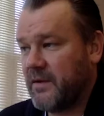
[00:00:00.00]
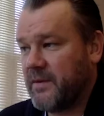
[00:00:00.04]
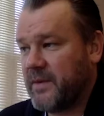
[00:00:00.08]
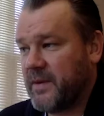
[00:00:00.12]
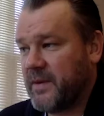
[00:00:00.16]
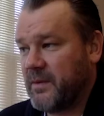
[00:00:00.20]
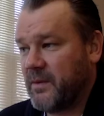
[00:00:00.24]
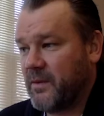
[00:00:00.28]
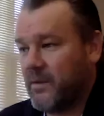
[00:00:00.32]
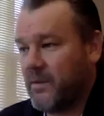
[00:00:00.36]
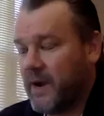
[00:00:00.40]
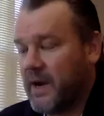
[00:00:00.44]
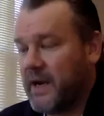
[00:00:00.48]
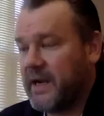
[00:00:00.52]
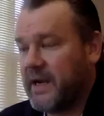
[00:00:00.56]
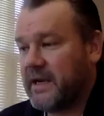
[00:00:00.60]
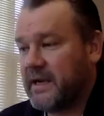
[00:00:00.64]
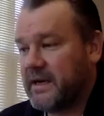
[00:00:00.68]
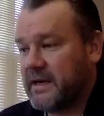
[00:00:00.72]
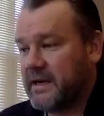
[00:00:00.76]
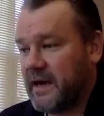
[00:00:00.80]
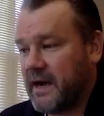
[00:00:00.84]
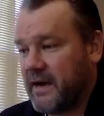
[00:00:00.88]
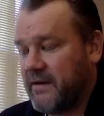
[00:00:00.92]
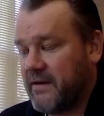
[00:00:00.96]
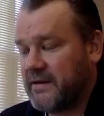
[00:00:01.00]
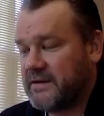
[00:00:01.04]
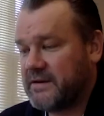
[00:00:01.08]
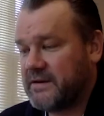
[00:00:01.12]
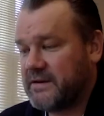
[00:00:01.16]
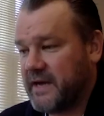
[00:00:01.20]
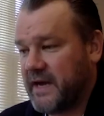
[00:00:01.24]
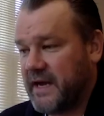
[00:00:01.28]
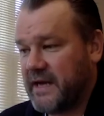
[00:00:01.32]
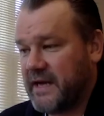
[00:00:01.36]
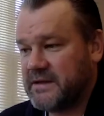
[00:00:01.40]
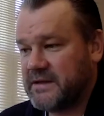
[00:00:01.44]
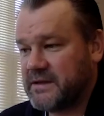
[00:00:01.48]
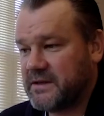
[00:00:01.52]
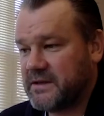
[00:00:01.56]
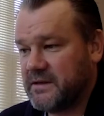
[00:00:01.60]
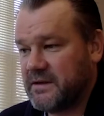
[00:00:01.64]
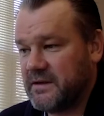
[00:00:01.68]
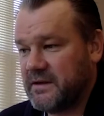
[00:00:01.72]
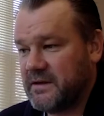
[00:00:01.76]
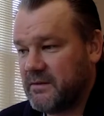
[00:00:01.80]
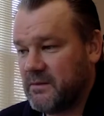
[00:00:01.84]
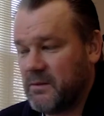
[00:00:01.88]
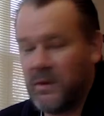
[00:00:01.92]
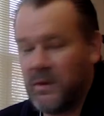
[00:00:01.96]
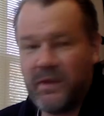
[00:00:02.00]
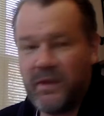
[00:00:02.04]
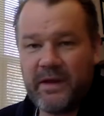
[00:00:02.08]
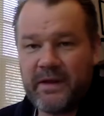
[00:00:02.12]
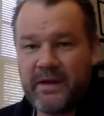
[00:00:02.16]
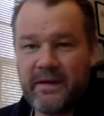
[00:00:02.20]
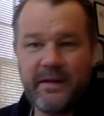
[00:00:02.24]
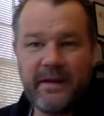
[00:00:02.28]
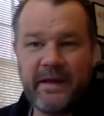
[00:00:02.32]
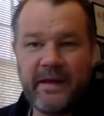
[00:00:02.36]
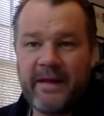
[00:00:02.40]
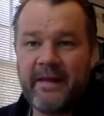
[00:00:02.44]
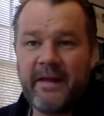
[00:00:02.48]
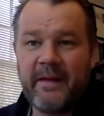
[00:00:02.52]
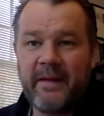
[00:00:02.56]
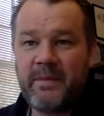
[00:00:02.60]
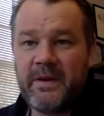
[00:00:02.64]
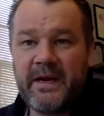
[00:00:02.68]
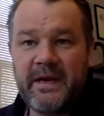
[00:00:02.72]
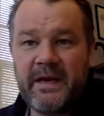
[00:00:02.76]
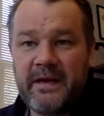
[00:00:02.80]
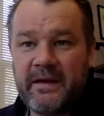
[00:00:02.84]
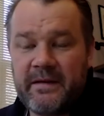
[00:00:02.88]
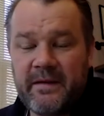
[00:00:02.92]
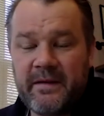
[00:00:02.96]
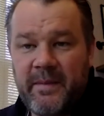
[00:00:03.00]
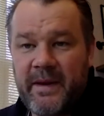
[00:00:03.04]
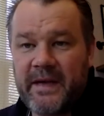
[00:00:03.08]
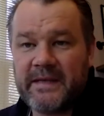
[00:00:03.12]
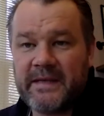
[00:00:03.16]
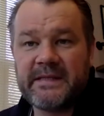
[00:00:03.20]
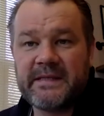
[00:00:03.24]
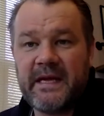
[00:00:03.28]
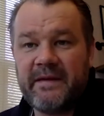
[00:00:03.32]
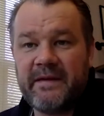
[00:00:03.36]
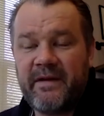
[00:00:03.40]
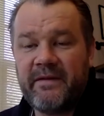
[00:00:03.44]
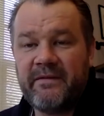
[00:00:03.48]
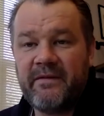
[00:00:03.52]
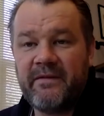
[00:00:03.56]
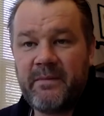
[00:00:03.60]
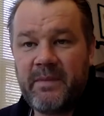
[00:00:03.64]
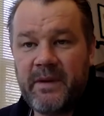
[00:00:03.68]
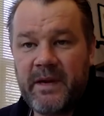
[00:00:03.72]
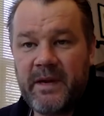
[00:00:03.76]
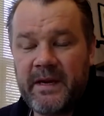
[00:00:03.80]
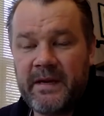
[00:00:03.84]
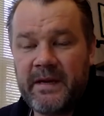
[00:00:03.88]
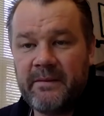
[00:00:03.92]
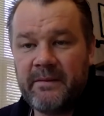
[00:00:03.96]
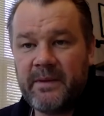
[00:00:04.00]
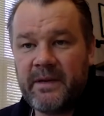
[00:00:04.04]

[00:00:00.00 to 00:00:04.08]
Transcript: of people working in higher education will think that they're their peak, the best they've ever been.